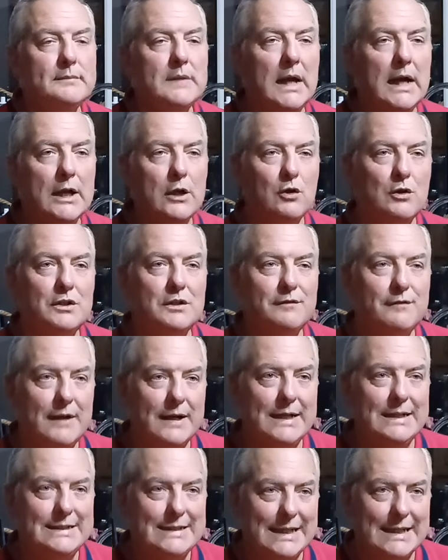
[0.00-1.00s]
I'm going to
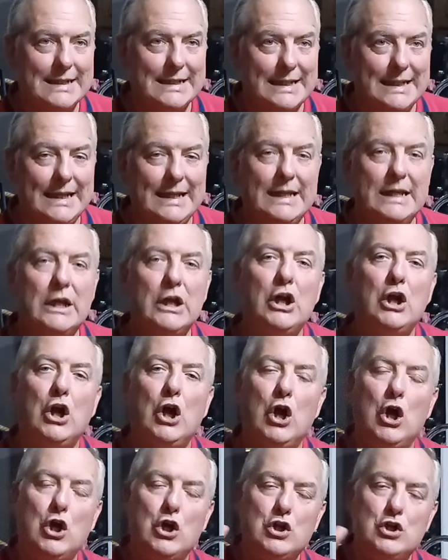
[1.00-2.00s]
very gently
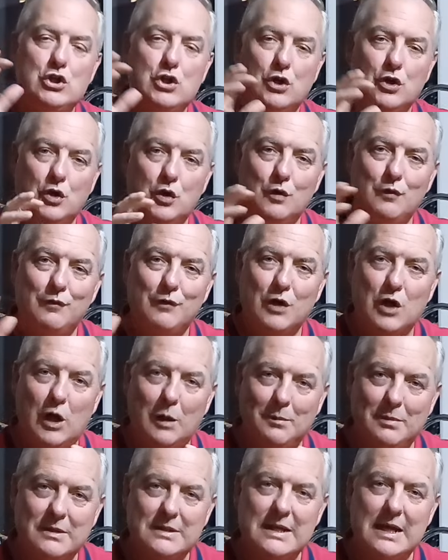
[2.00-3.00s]
turn it over a
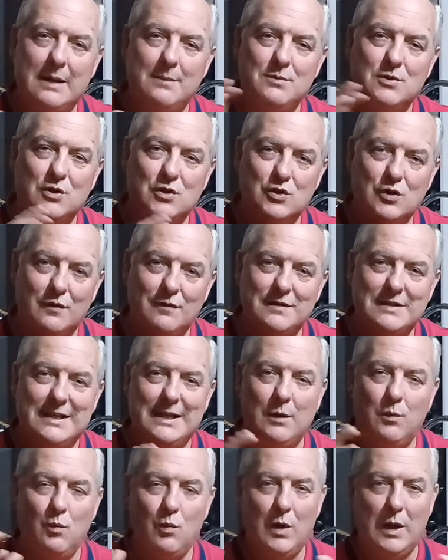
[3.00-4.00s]
couple of times because obviously
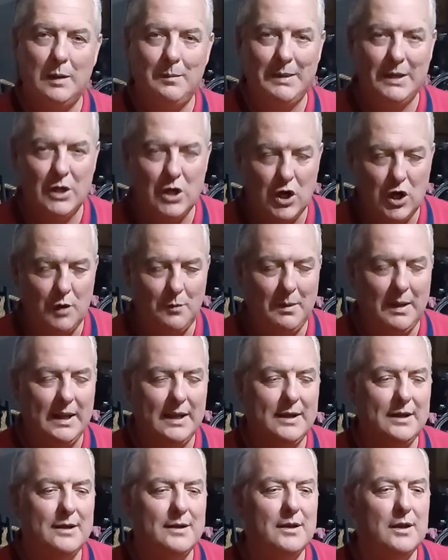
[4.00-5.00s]
it will be
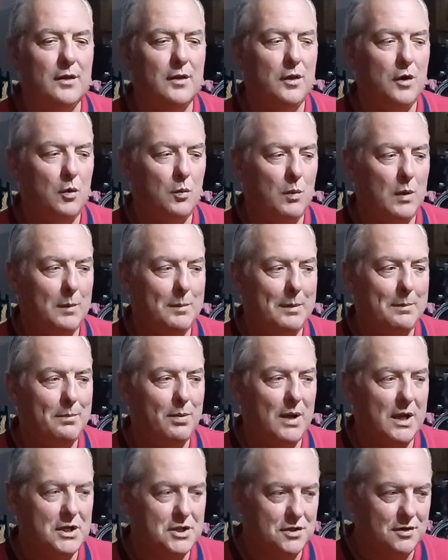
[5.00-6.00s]
carbonated. There will be
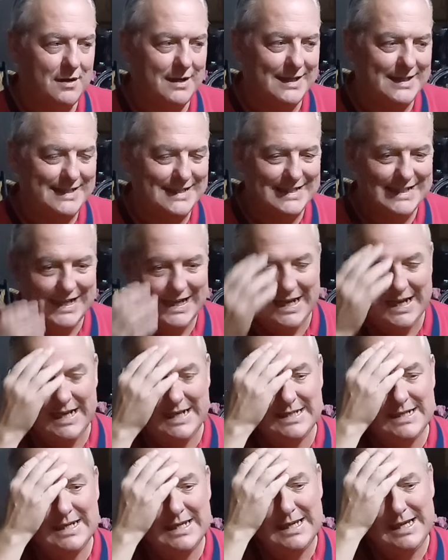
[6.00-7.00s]
pressure inside.